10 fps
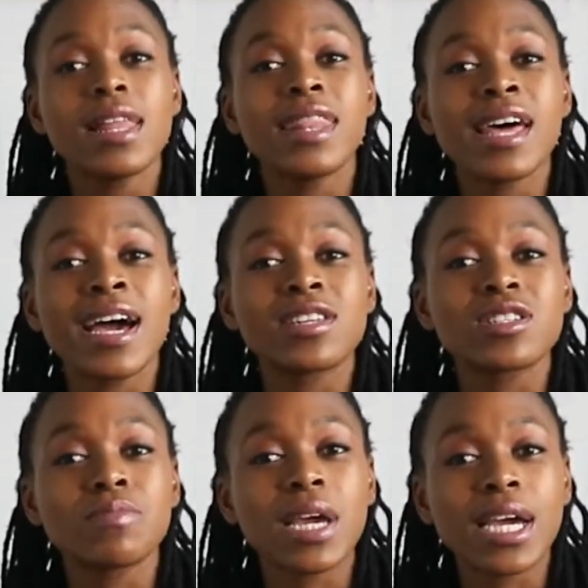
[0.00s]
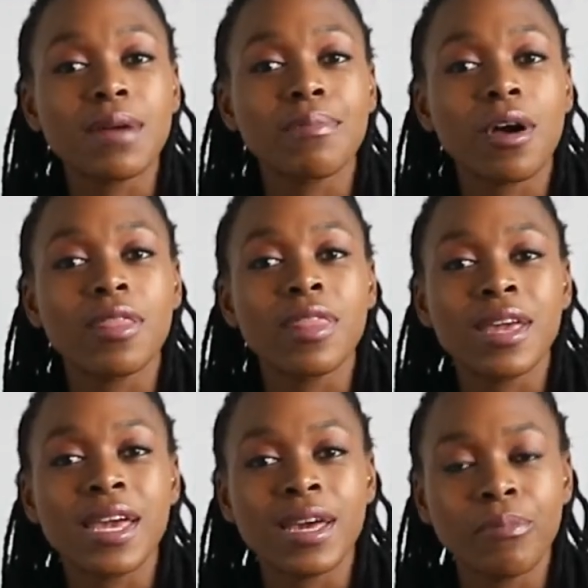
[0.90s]
that make up
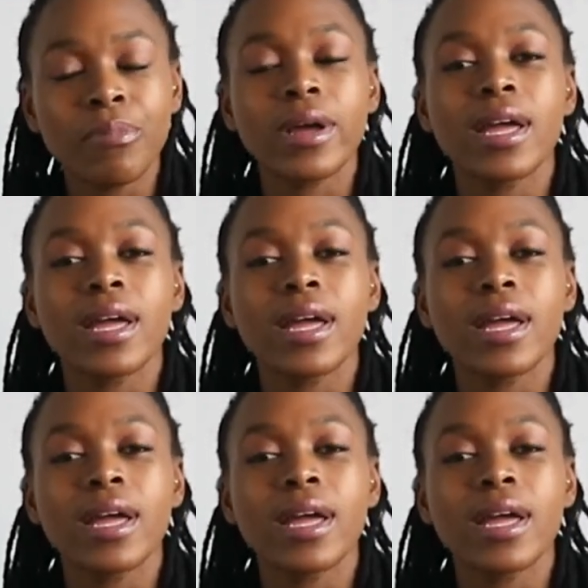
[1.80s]
the hip